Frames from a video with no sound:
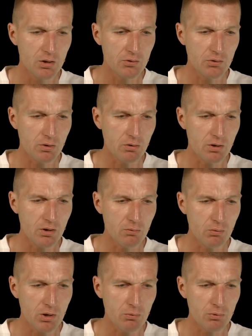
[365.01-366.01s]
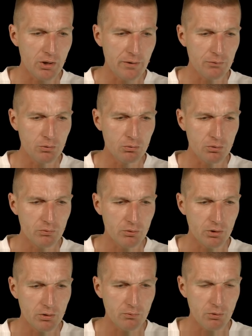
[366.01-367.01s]
So what I will have to do is
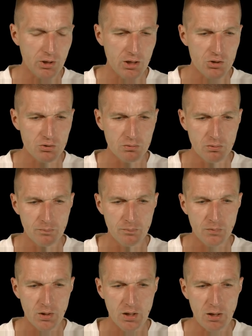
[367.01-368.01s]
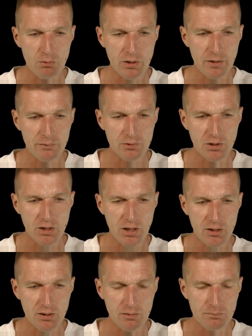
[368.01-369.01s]
for the invocation, I will have the
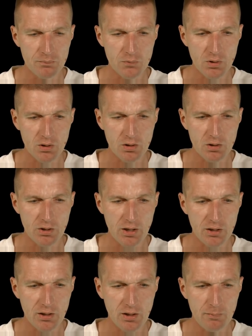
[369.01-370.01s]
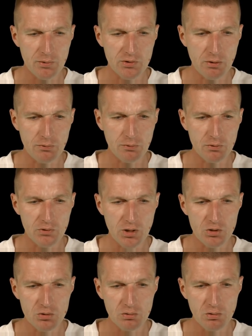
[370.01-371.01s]
header. The header name is
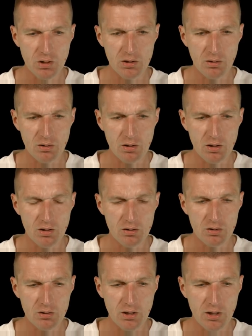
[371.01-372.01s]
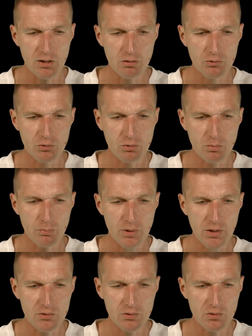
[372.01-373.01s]
authorization, and the header also
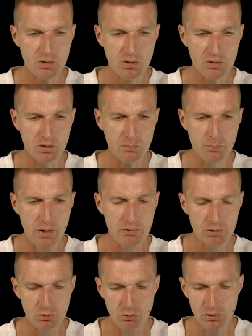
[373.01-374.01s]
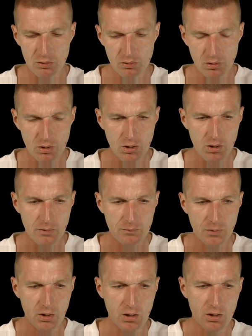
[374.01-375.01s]
comprises the bearer token,
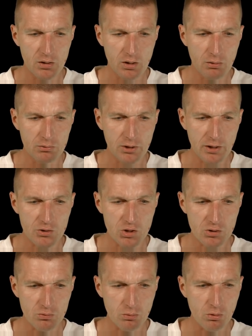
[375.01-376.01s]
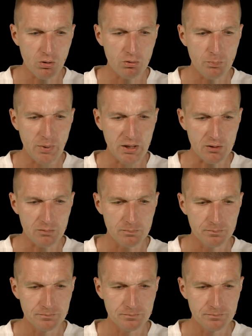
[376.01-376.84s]
and I would like just to call ping.